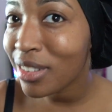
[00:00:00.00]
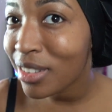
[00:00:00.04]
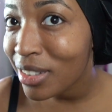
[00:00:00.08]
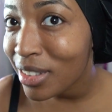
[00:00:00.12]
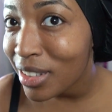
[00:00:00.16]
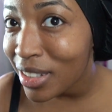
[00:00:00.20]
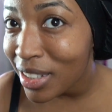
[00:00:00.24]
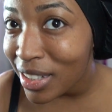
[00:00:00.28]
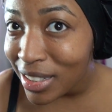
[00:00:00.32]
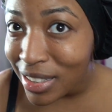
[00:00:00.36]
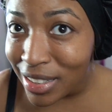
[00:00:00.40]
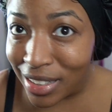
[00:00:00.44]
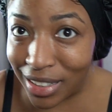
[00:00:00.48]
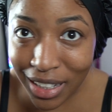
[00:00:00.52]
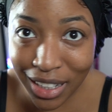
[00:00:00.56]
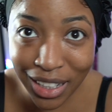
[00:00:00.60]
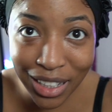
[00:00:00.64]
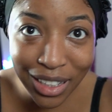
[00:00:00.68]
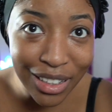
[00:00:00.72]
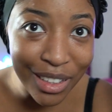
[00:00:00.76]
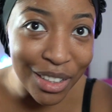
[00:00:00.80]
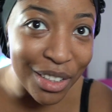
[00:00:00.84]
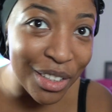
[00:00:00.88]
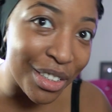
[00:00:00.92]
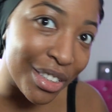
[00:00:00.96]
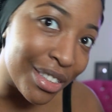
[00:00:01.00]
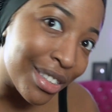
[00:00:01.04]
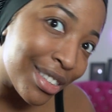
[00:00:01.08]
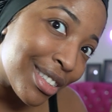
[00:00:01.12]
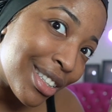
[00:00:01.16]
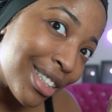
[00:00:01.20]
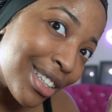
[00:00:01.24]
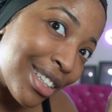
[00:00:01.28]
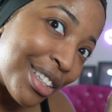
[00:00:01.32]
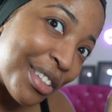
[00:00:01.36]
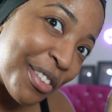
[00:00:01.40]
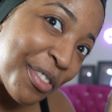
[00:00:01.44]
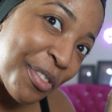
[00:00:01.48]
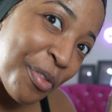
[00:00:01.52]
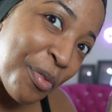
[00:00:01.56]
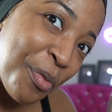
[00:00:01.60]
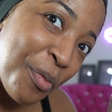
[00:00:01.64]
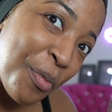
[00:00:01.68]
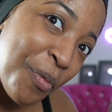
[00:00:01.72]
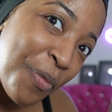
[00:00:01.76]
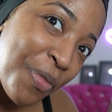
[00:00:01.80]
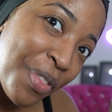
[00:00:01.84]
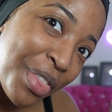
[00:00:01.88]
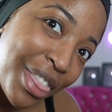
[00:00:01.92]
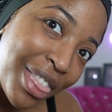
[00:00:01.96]
Look at the skin. Look at the skin.
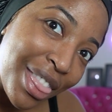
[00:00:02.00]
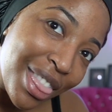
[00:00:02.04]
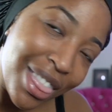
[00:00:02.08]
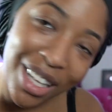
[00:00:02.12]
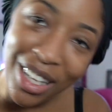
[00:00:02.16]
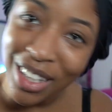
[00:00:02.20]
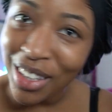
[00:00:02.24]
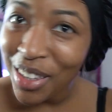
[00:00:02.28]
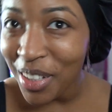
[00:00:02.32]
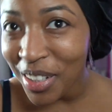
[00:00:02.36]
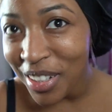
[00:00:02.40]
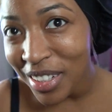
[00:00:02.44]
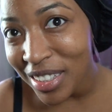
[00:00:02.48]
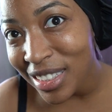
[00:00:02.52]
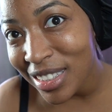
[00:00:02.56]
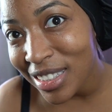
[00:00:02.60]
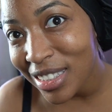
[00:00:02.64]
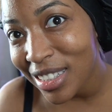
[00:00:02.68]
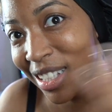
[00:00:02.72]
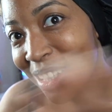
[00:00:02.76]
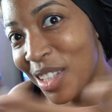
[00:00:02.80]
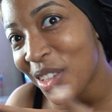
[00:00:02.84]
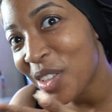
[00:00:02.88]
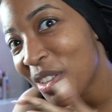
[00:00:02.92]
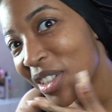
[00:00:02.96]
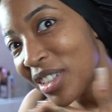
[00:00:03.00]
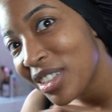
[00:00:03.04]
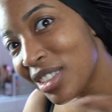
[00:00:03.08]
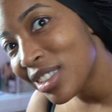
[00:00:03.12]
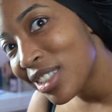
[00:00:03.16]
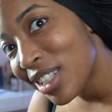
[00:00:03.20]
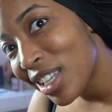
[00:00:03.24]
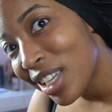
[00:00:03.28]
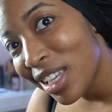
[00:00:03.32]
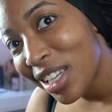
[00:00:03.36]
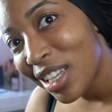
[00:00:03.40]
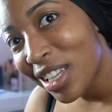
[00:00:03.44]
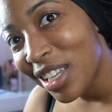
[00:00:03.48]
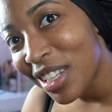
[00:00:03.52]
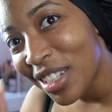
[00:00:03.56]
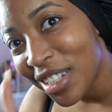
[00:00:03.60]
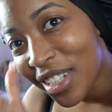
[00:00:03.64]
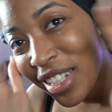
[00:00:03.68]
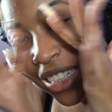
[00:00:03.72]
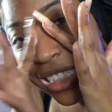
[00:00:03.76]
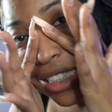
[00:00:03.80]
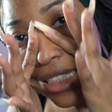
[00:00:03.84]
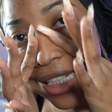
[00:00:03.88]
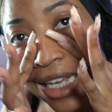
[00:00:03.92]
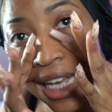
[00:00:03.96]
Look at the skin. Look at the
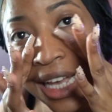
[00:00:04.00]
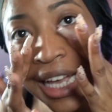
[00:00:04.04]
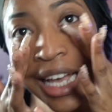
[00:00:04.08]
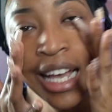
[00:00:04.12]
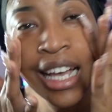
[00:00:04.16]
skin.